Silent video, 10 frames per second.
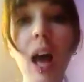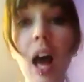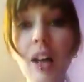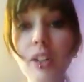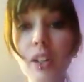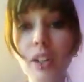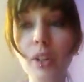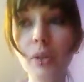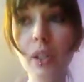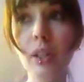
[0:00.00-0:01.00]
I started
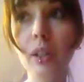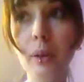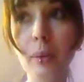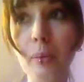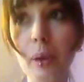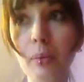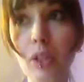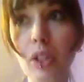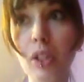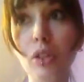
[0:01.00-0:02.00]
using the Bum
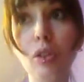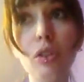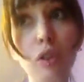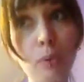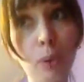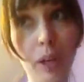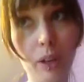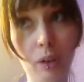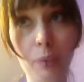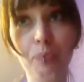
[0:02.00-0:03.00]
Genius
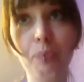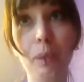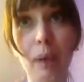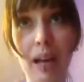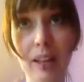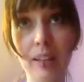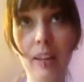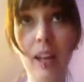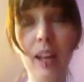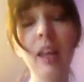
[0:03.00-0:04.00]
2.0 back in the
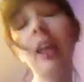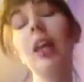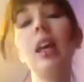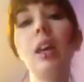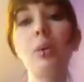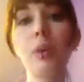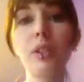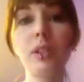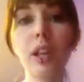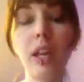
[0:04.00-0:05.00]
day. It
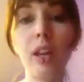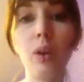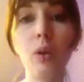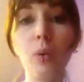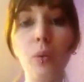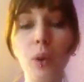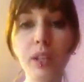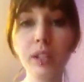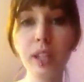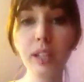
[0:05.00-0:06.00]
was a
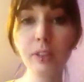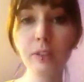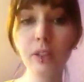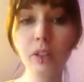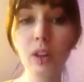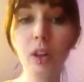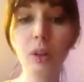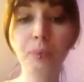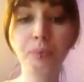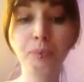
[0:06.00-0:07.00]
one-size-fits-all,